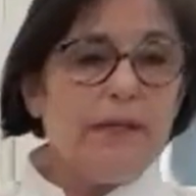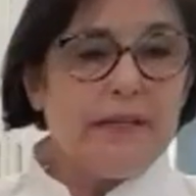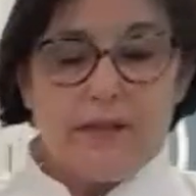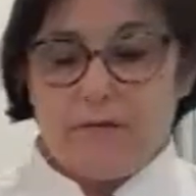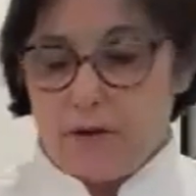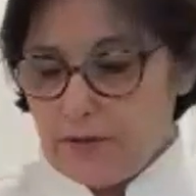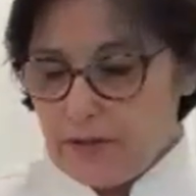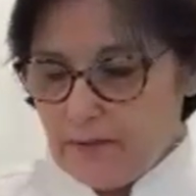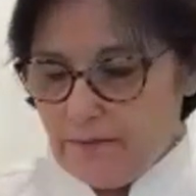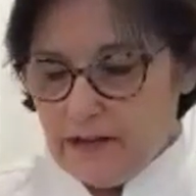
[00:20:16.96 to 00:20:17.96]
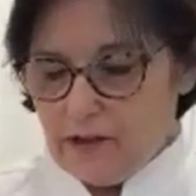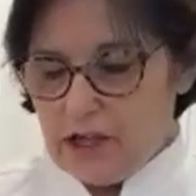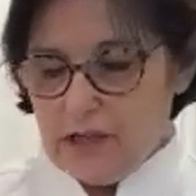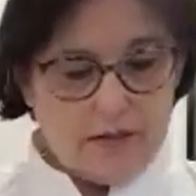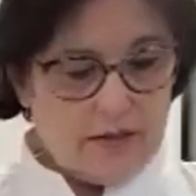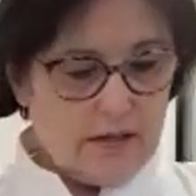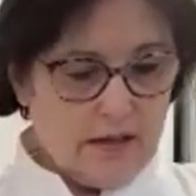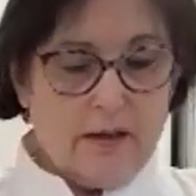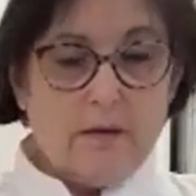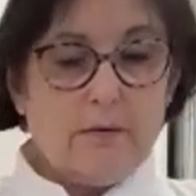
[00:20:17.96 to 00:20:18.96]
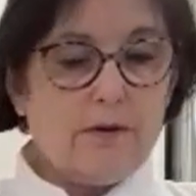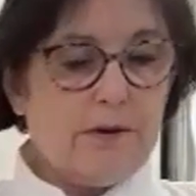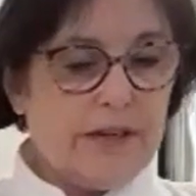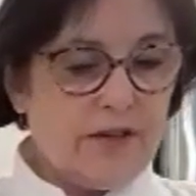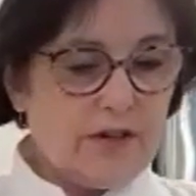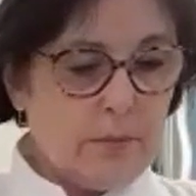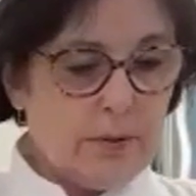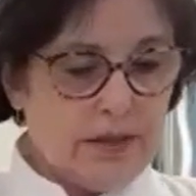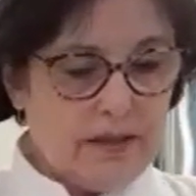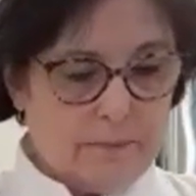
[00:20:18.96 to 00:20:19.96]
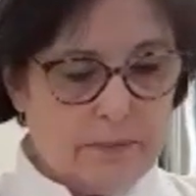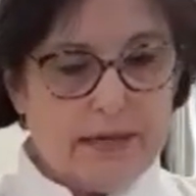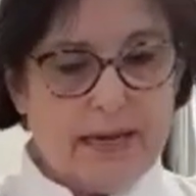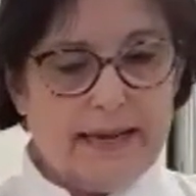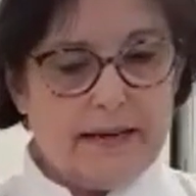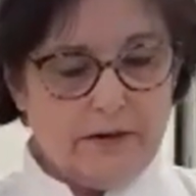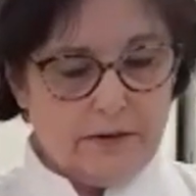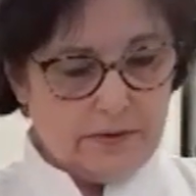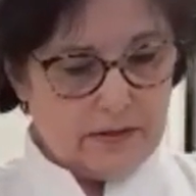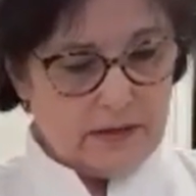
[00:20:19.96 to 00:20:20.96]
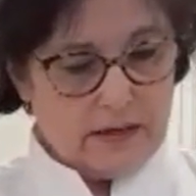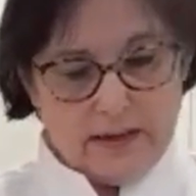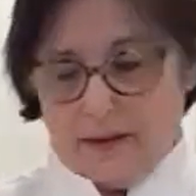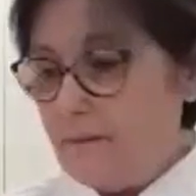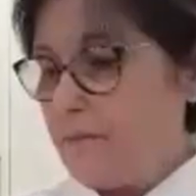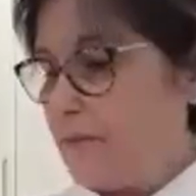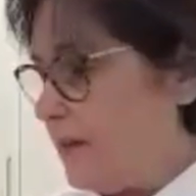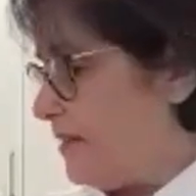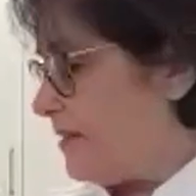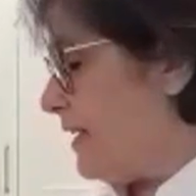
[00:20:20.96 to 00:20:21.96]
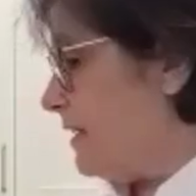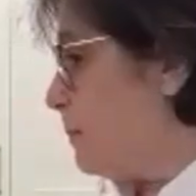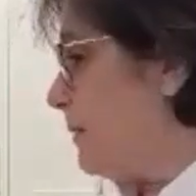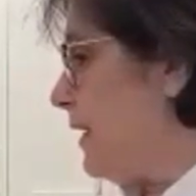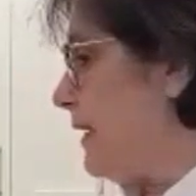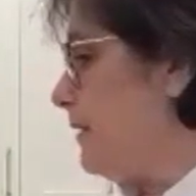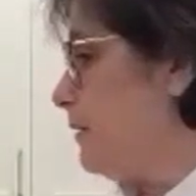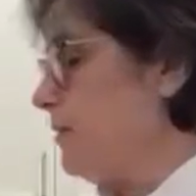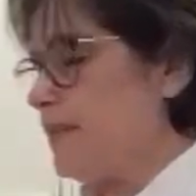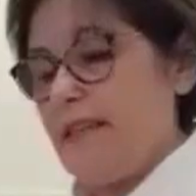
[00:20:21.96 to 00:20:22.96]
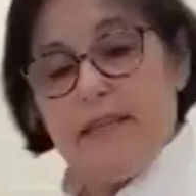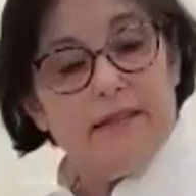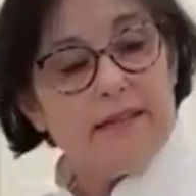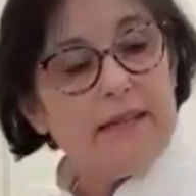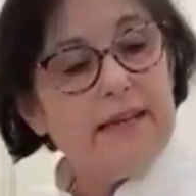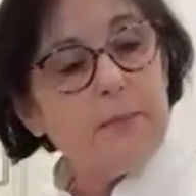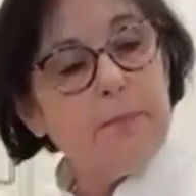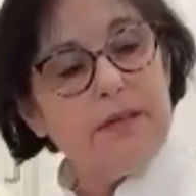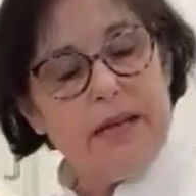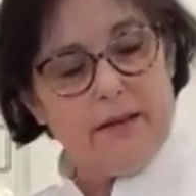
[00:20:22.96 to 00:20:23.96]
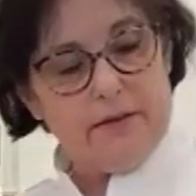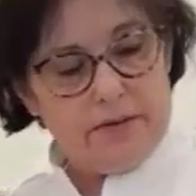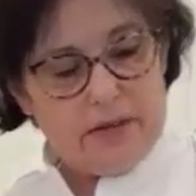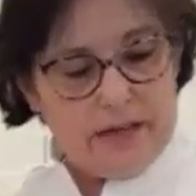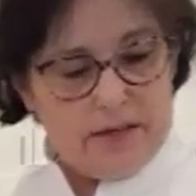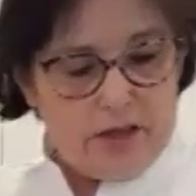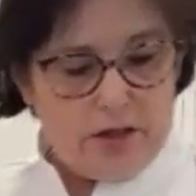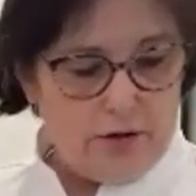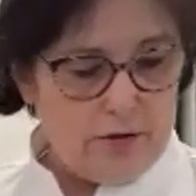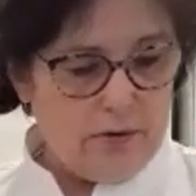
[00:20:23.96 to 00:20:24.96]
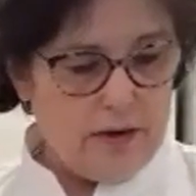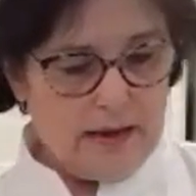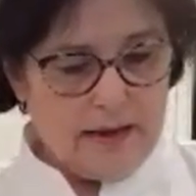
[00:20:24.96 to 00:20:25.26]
we did the roasted veggies. We're going to just put the potatoes, thin sliced potatoes, into